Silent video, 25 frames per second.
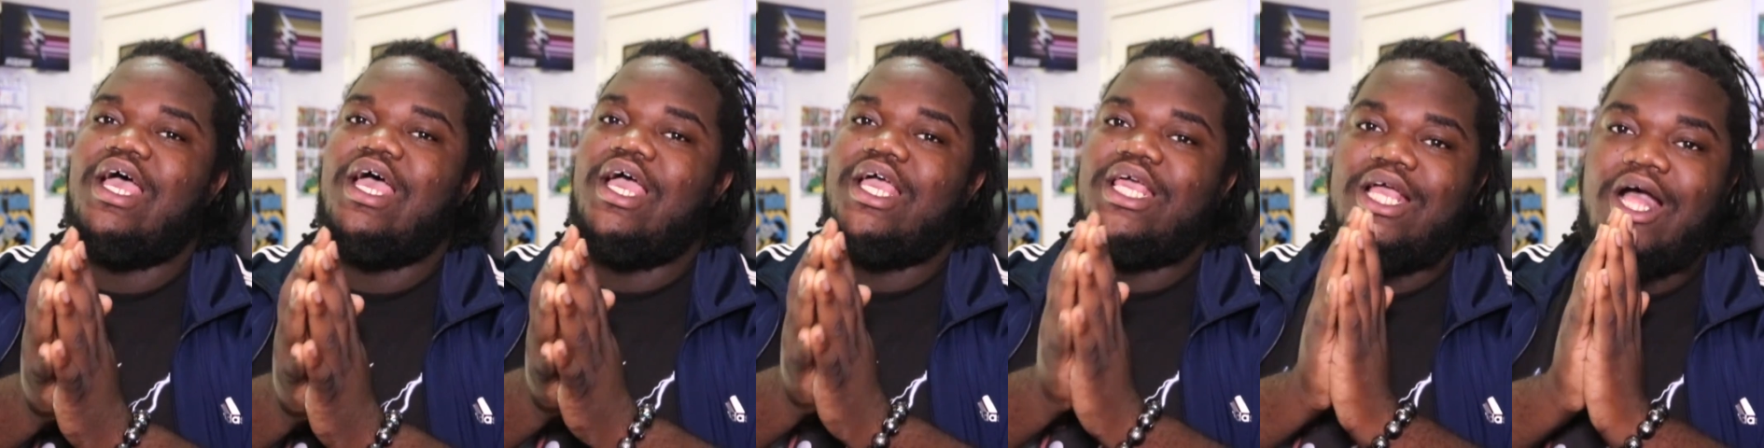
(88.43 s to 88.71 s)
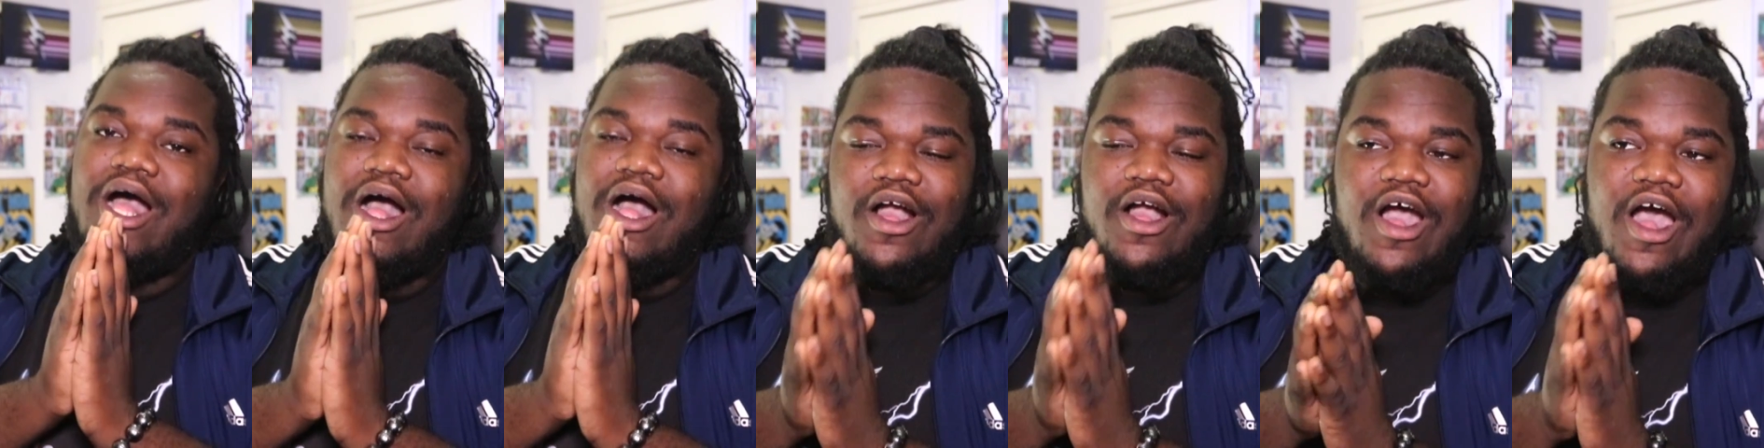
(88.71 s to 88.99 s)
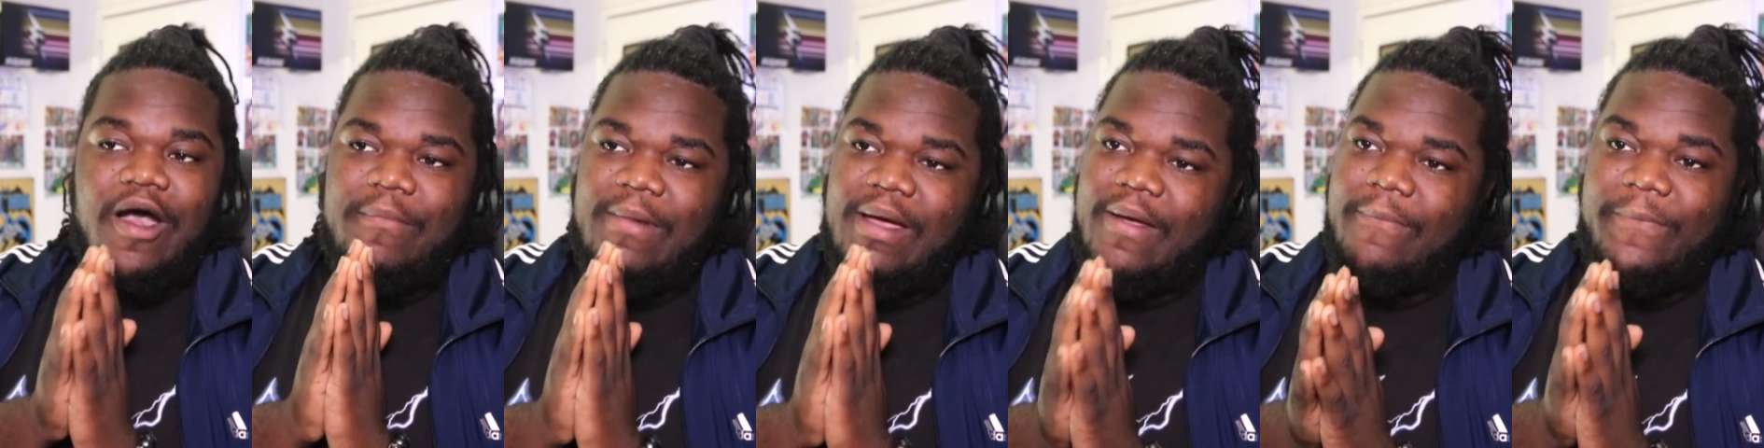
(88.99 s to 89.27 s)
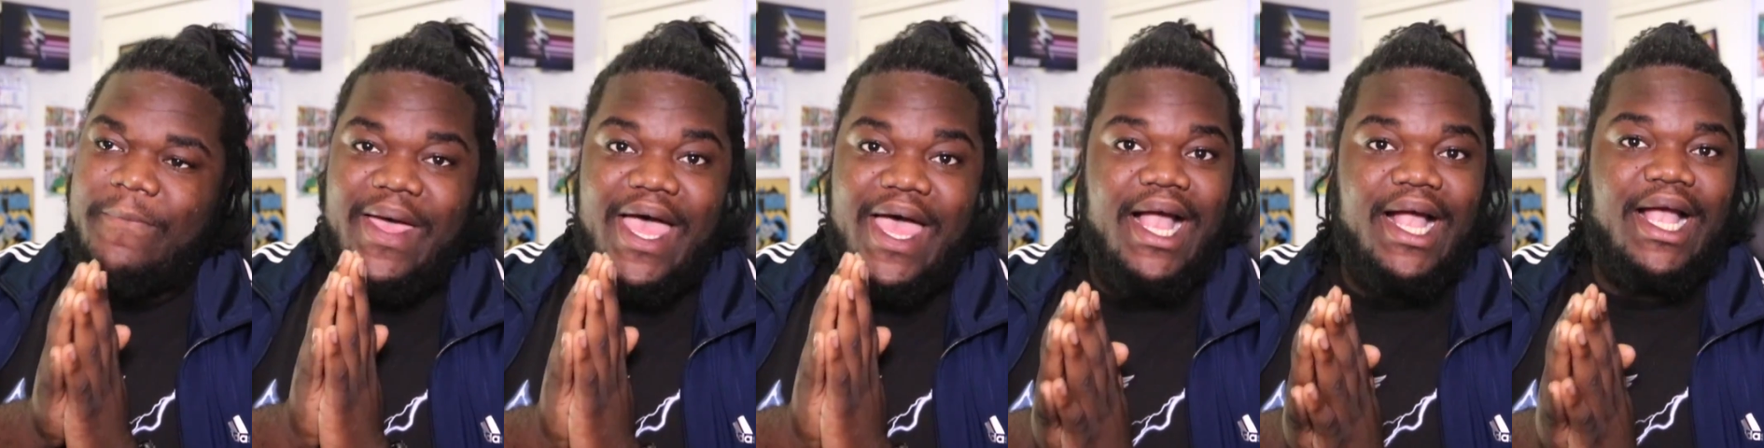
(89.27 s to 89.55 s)
y'all got my
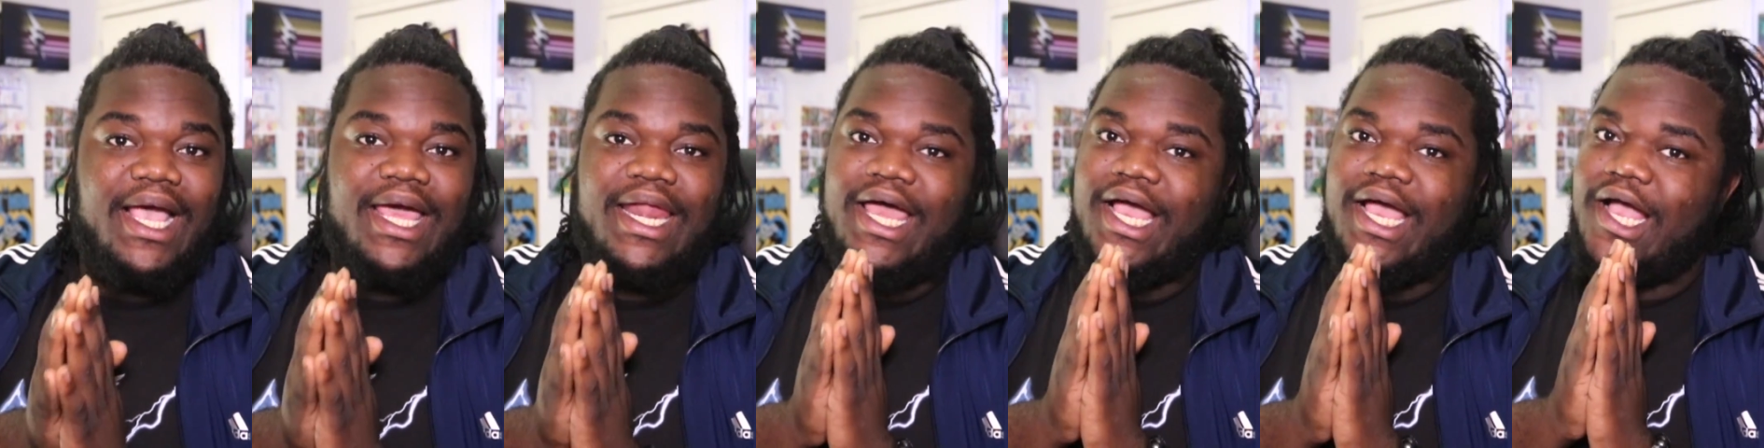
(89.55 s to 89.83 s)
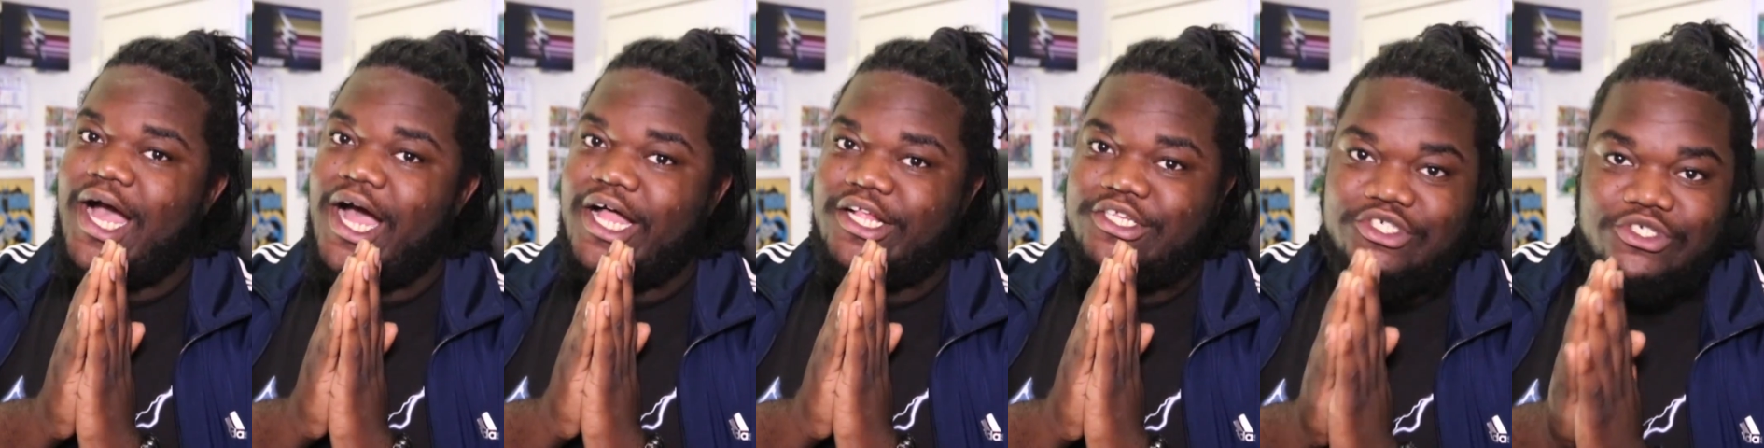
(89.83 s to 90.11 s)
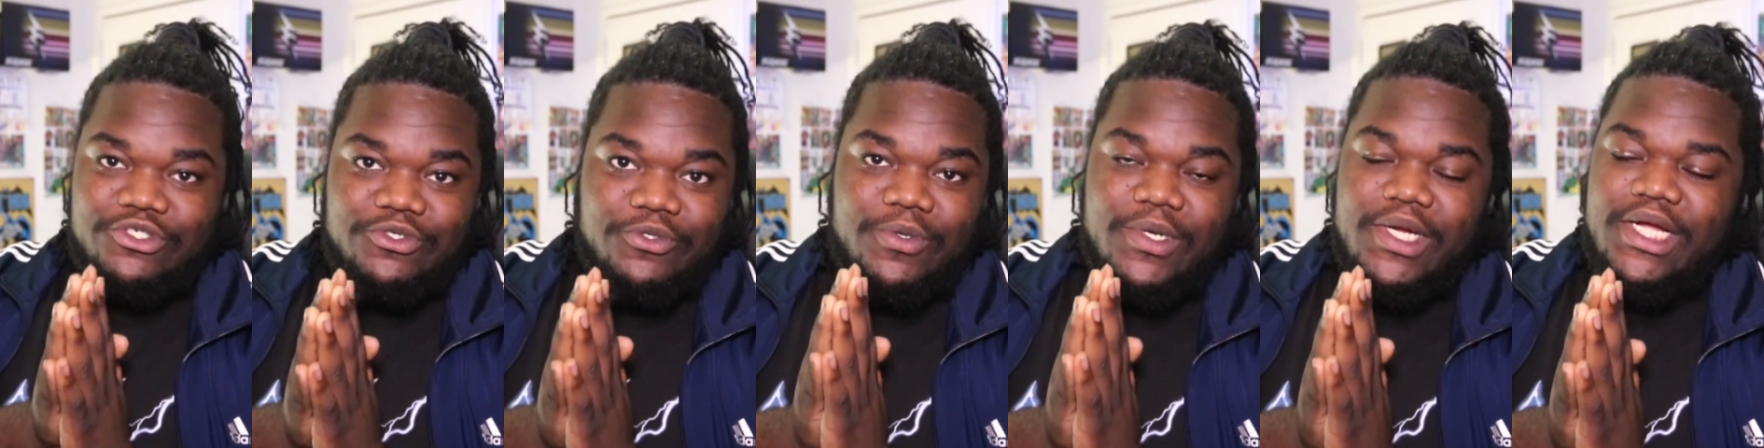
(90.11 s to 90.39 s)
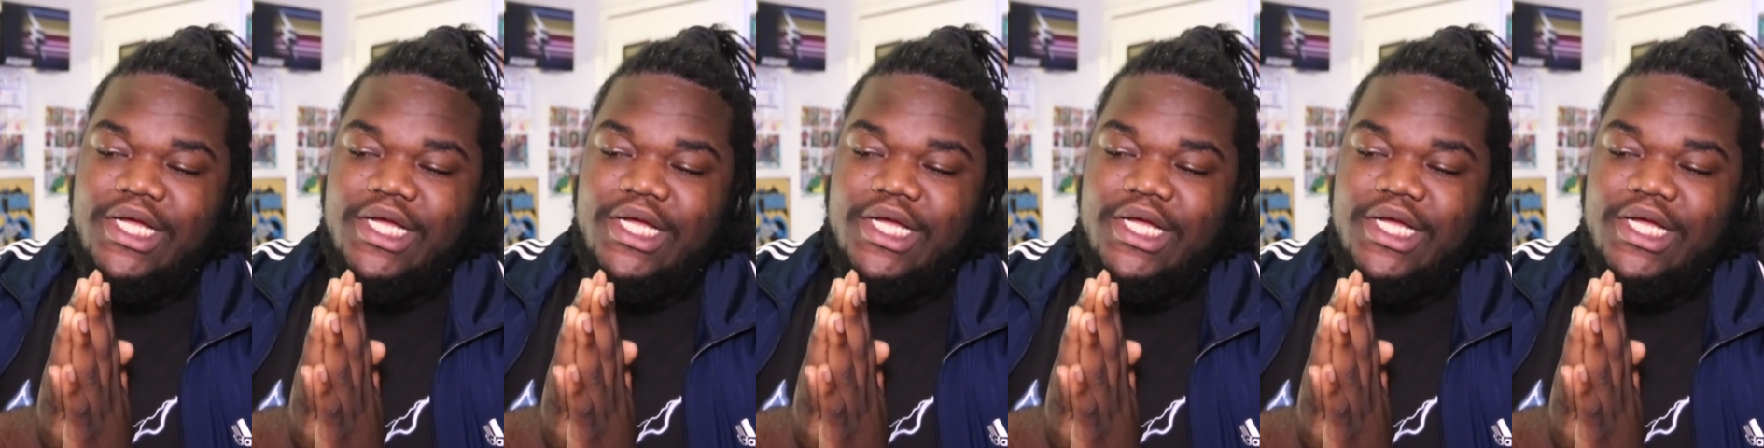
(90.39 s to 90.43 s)
back and I got you.